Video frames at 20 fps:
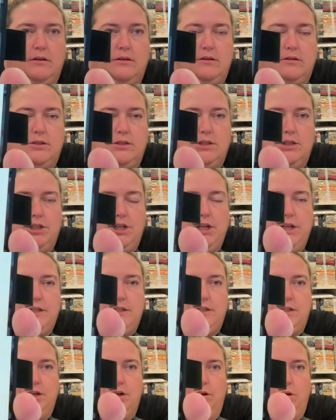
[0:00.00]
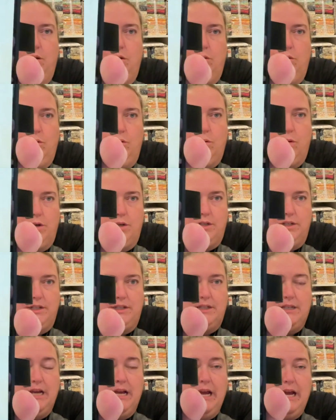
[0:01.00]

She's so gorgeous.